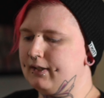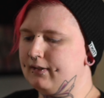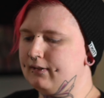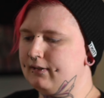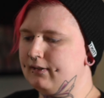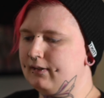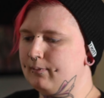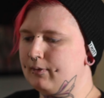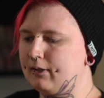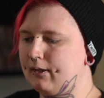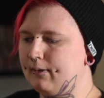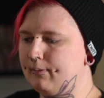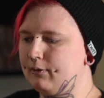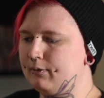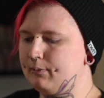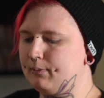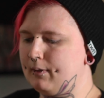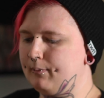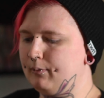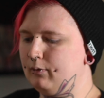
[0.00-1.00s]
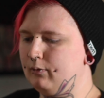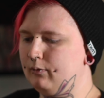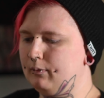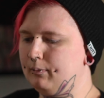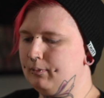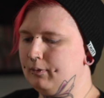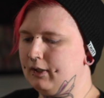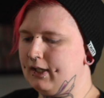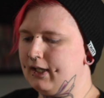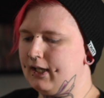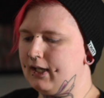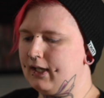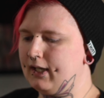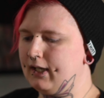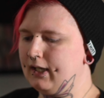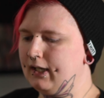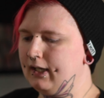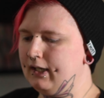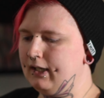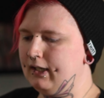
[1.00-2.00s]
sometimes people will
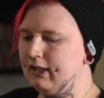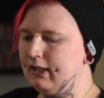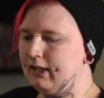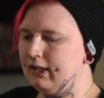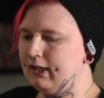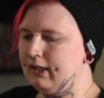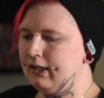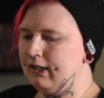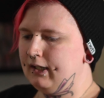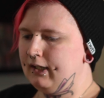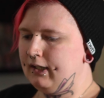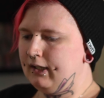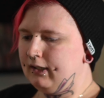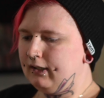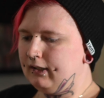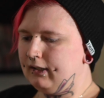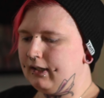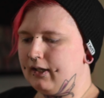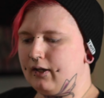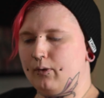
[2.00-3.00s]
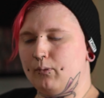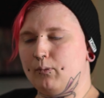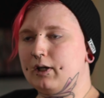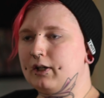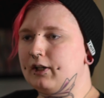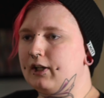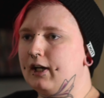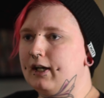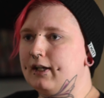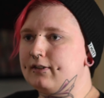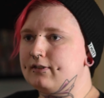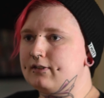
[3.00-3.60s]
play like a 1-cost